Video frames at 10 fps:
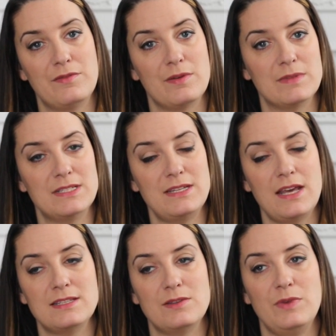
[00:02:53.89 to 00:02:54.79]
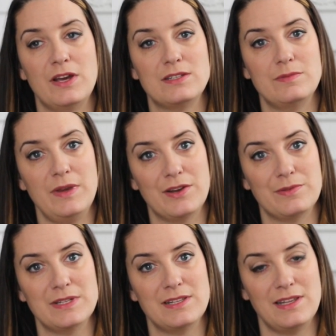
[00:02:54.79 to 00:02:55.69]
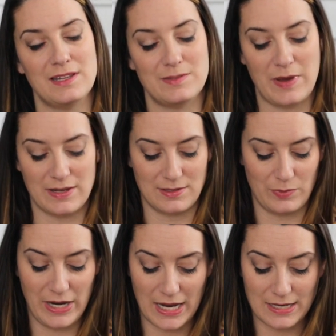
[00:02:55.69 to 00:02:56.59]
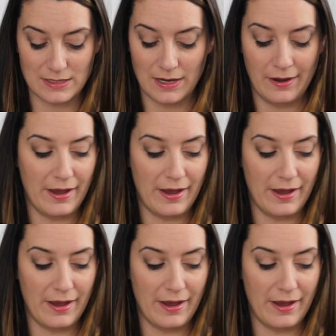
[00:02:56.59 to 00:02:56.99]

the States, and we got to meet her recently this past weekend.